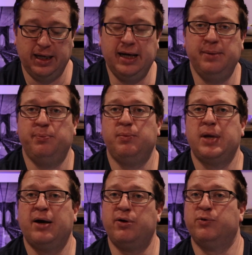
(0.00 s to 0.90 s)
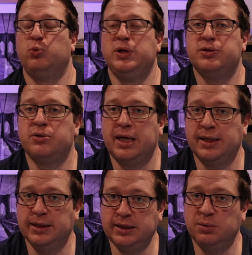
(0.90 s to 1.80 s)
Um, however, we do
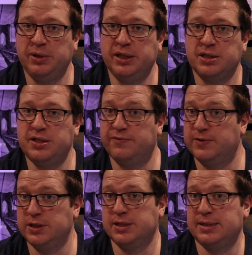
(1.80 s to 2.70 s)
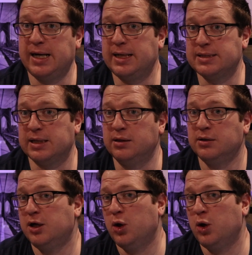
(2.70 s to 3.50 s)
get a little bit different data